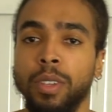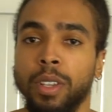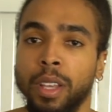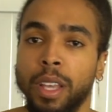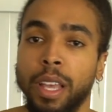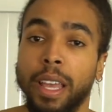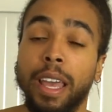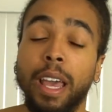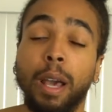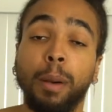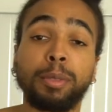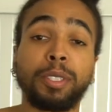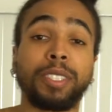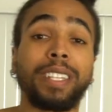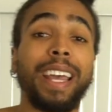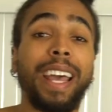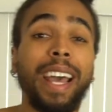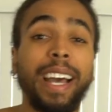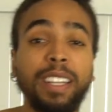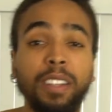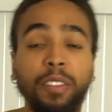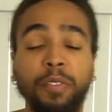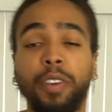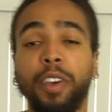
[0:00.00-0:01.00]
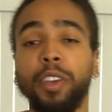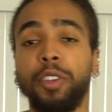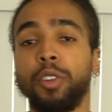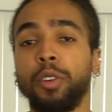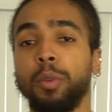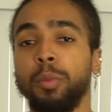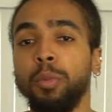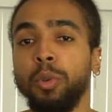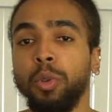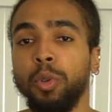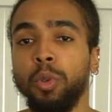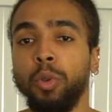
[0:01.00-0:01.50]
It helps to elevate your
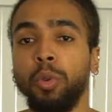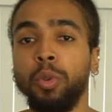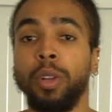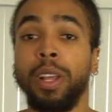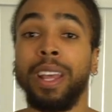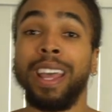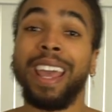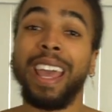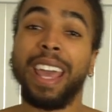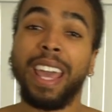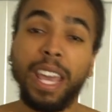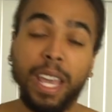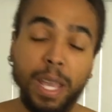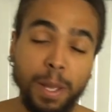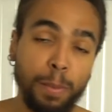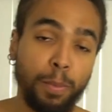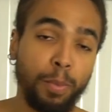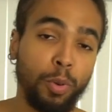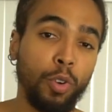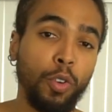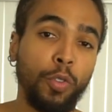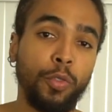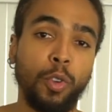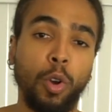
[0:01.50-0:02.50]
mood, improve